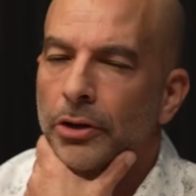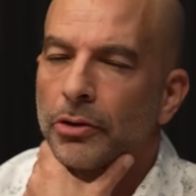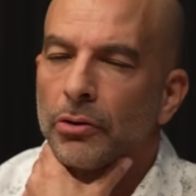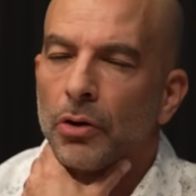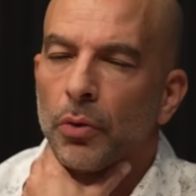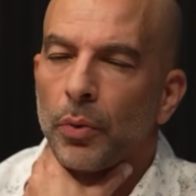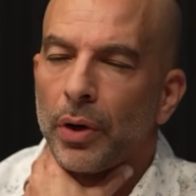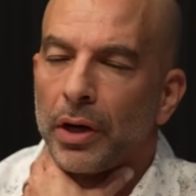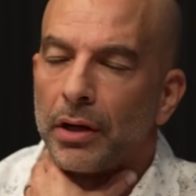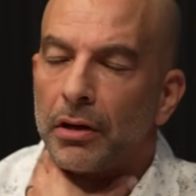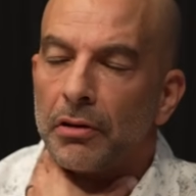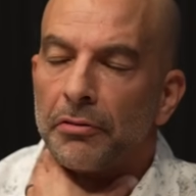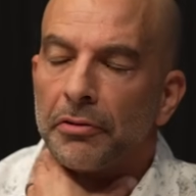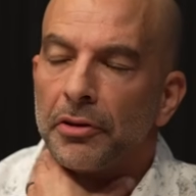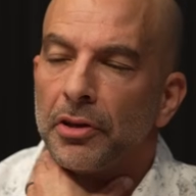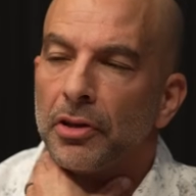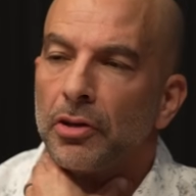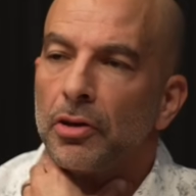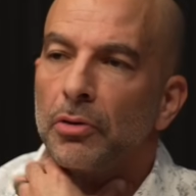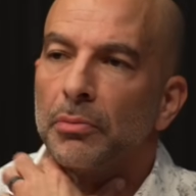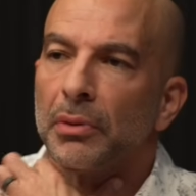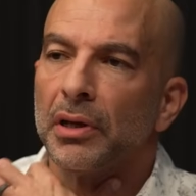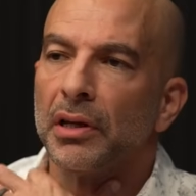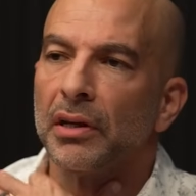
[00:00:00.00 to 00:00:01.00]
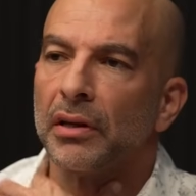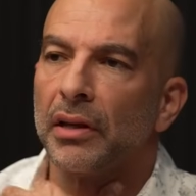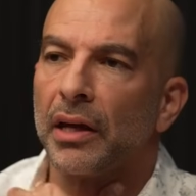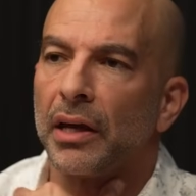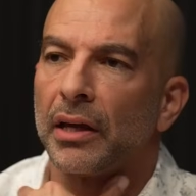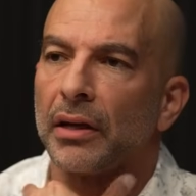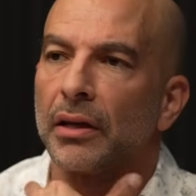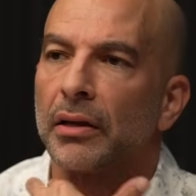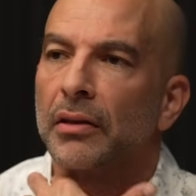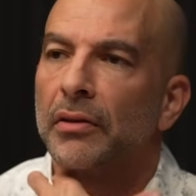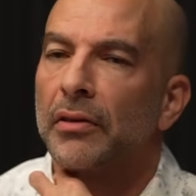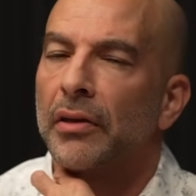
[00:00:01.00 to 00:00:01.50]
Are you aware of human
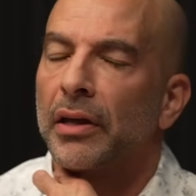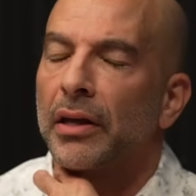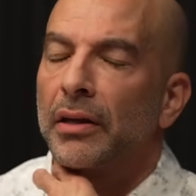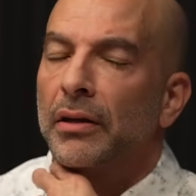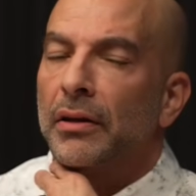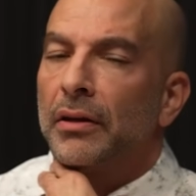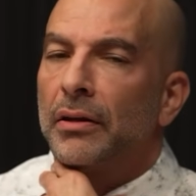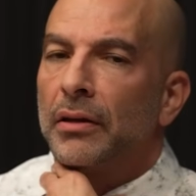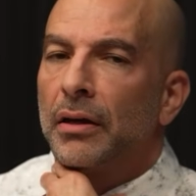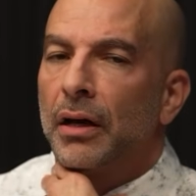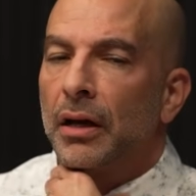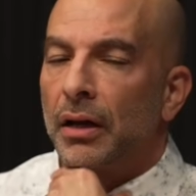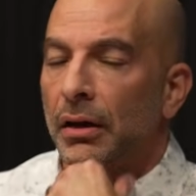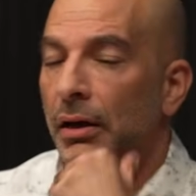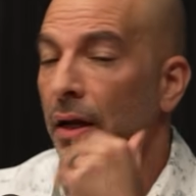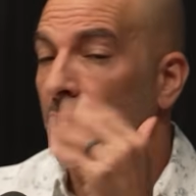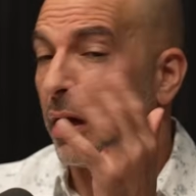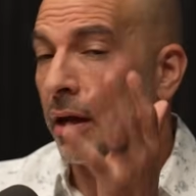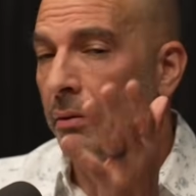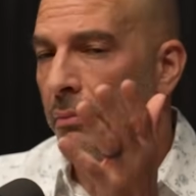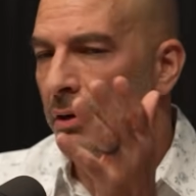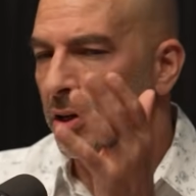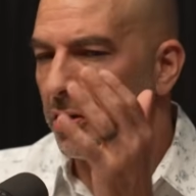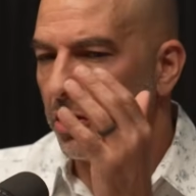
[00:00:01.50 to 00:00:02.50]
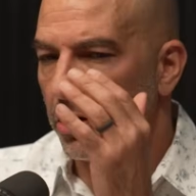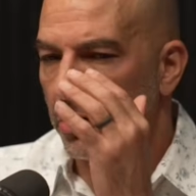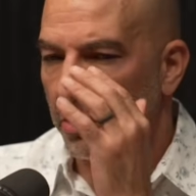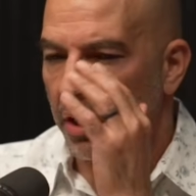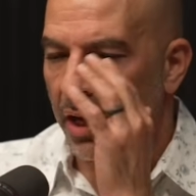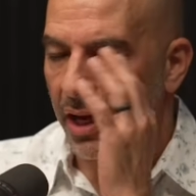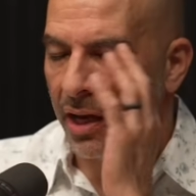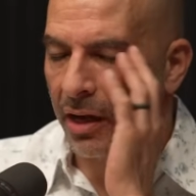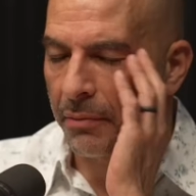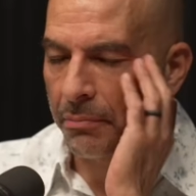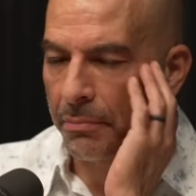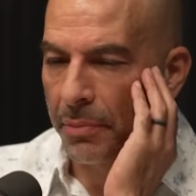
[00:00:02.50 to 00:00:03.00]
data that Uh, and I'm in your
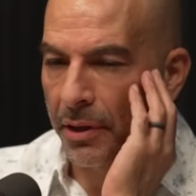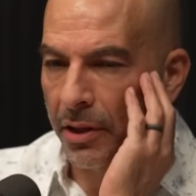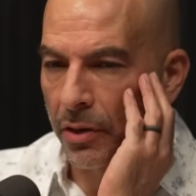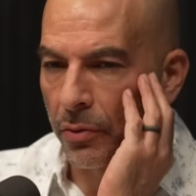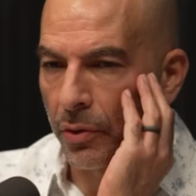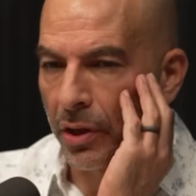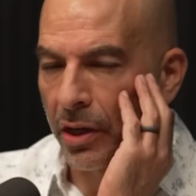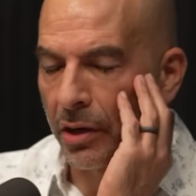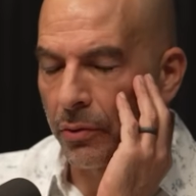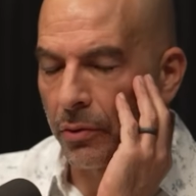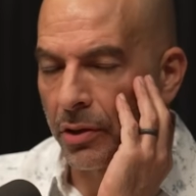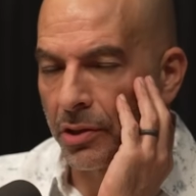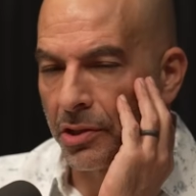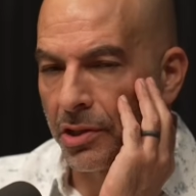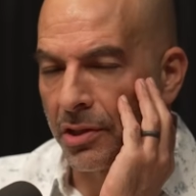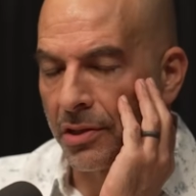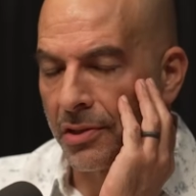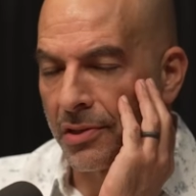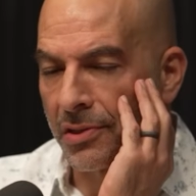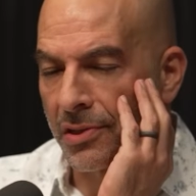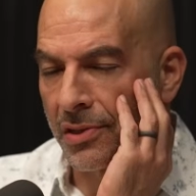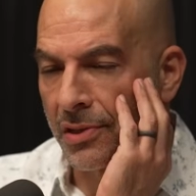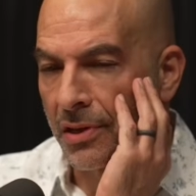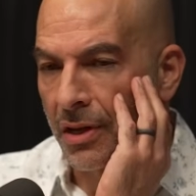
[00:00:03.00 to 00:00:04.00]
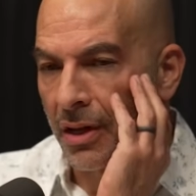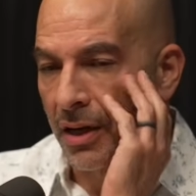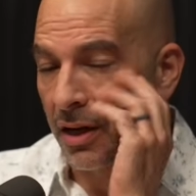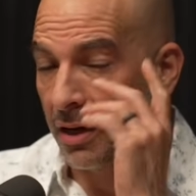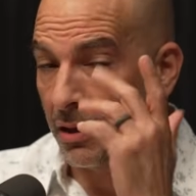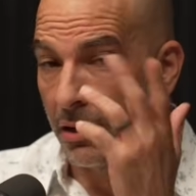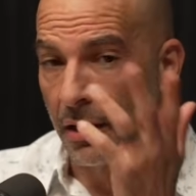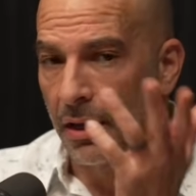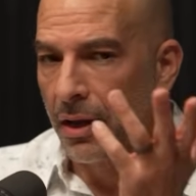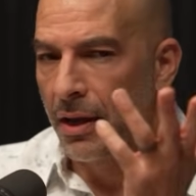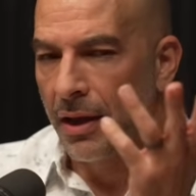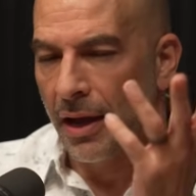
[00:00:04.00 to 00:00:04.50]
camp, by the way, which is,
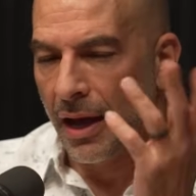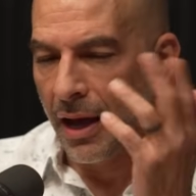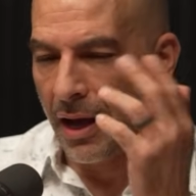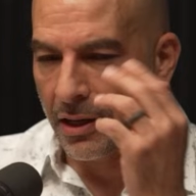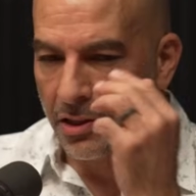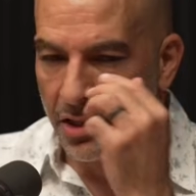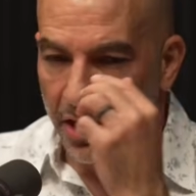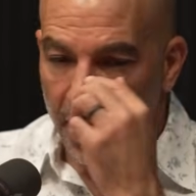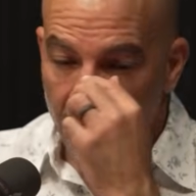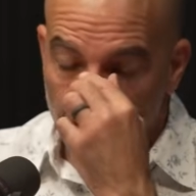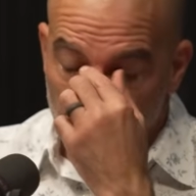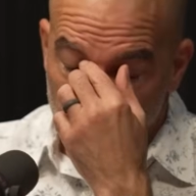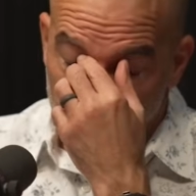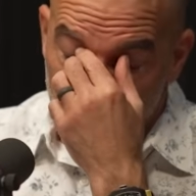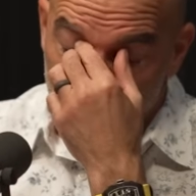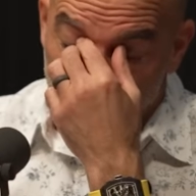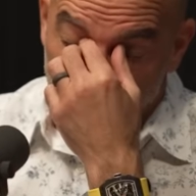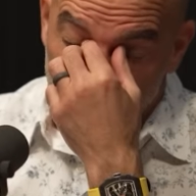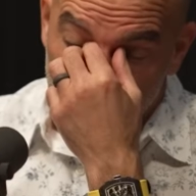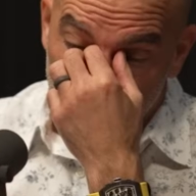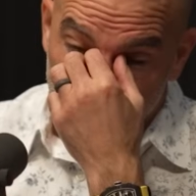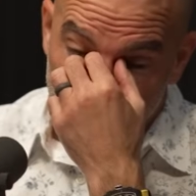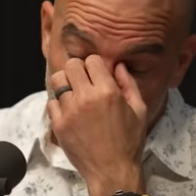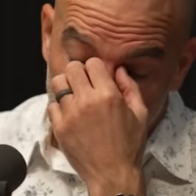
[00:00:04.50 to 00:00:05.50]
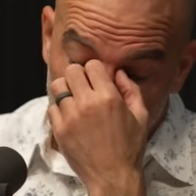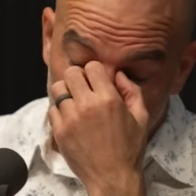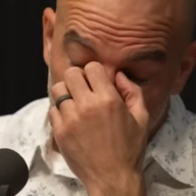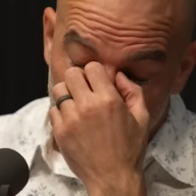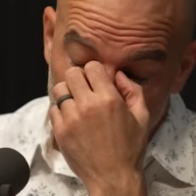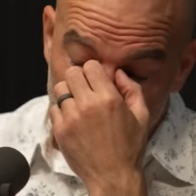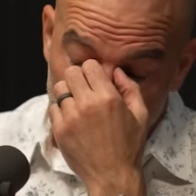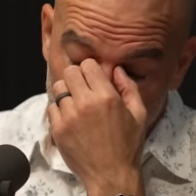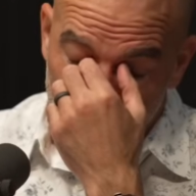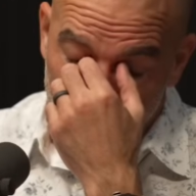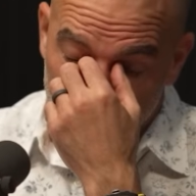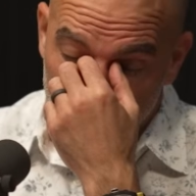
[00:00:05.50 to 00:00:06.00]
I actually had a bunch of
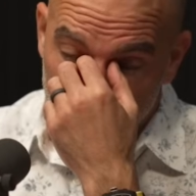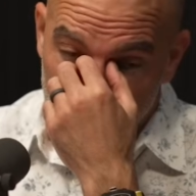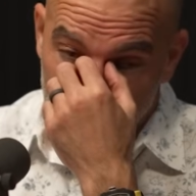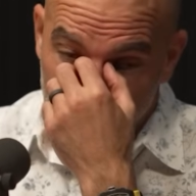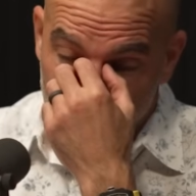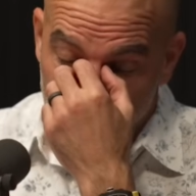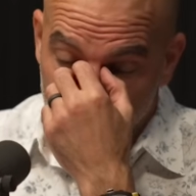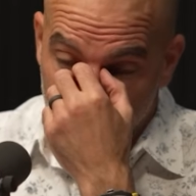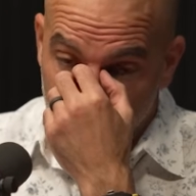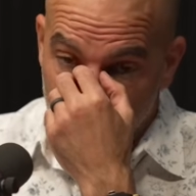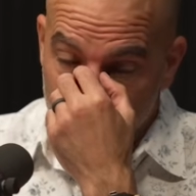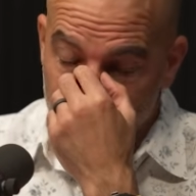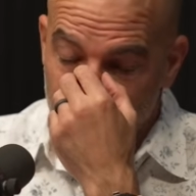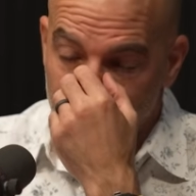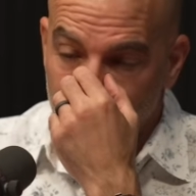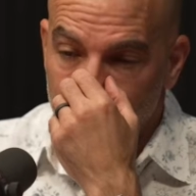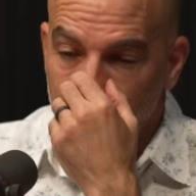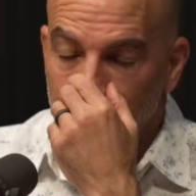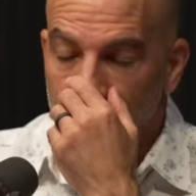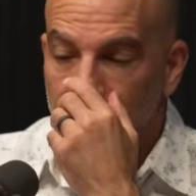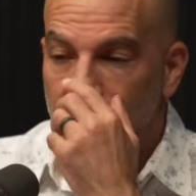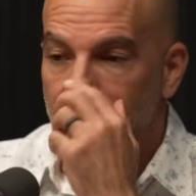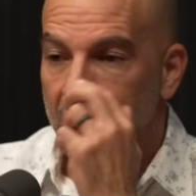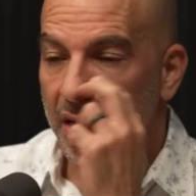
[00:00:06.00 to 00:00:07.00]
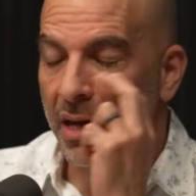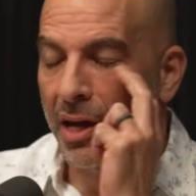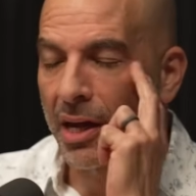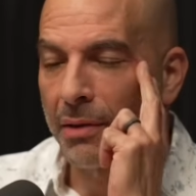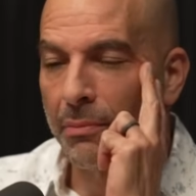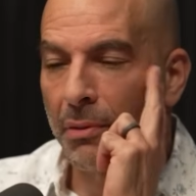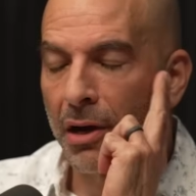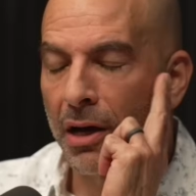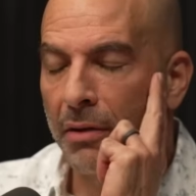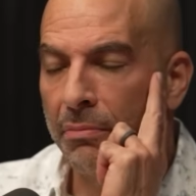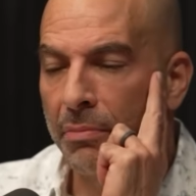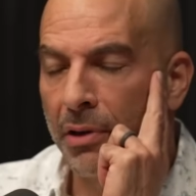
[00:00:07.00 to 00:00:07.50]
friends over for dinner last night and this
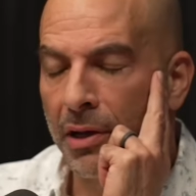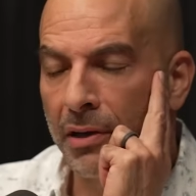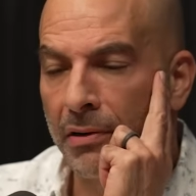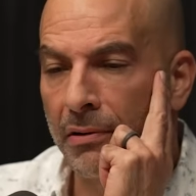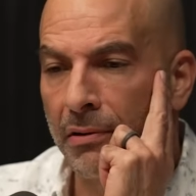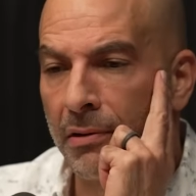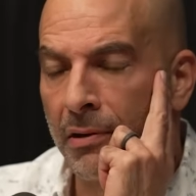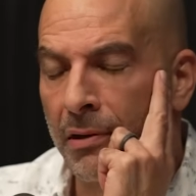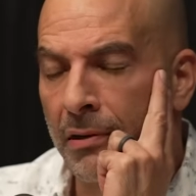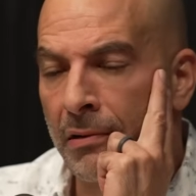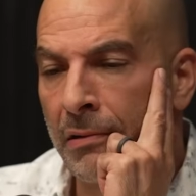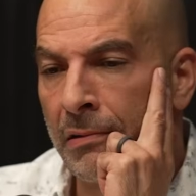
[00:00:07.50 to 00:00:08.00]
came up and